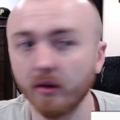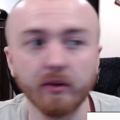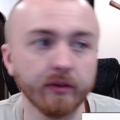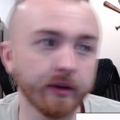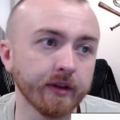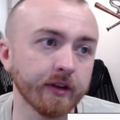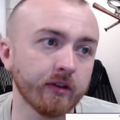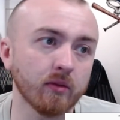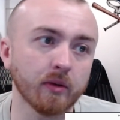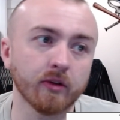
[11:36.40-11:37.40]
So this
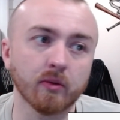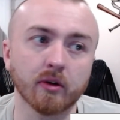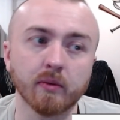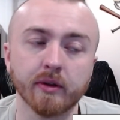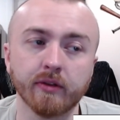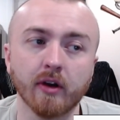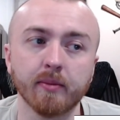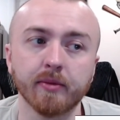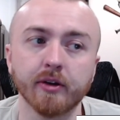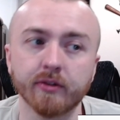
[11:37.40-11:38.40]
is what it's working with. Top
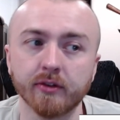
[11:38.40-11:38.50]
notes